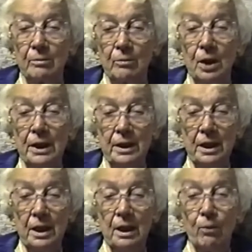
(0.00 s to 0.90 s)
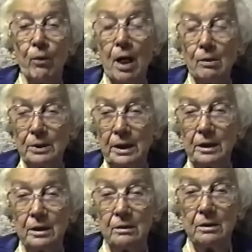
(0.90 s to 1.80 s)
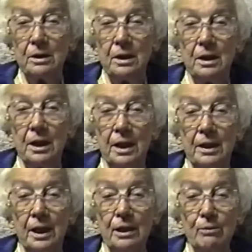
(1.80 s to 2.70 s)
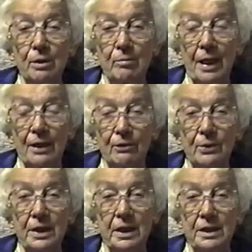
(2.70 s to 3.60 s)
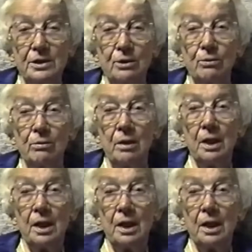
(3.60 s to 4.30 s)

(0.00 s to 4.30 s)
one walking good and the other one about 3 years old,